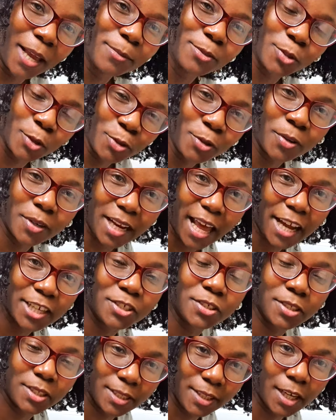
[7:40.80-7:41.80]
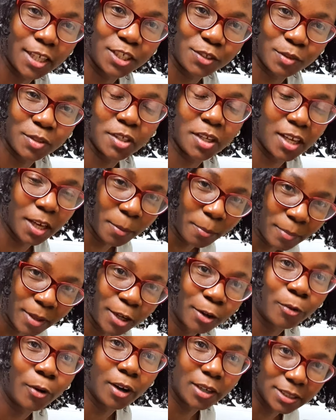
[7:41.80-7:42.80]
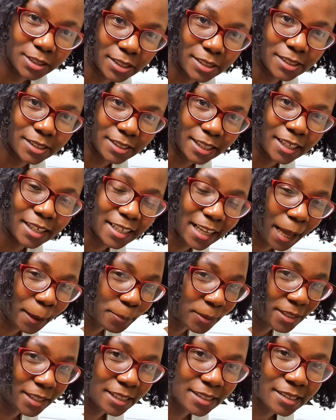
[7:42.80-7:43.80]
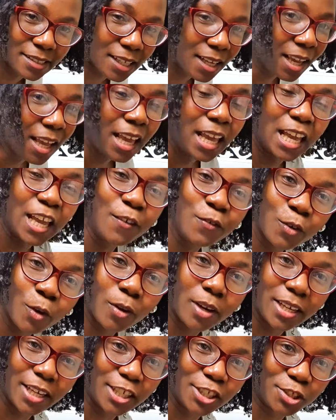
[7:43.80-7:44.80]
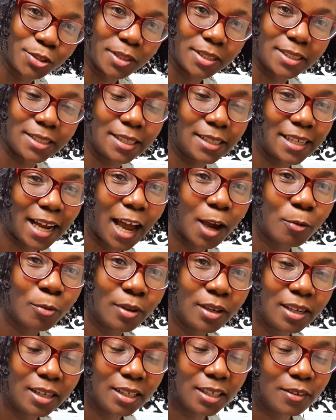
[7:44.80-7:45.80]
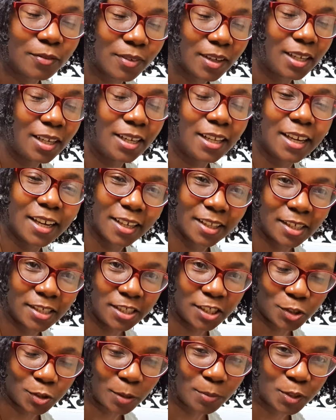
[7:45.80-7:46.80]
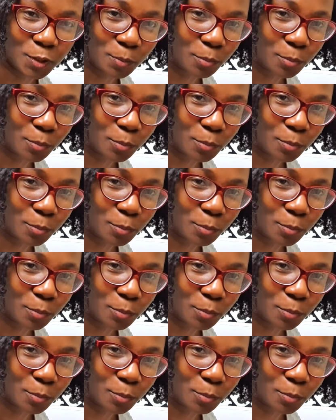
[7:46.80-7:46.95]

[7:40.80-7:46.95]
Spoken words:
So you can actually search for Camille under sink cabinet. If you're interested, I will leave a link in the description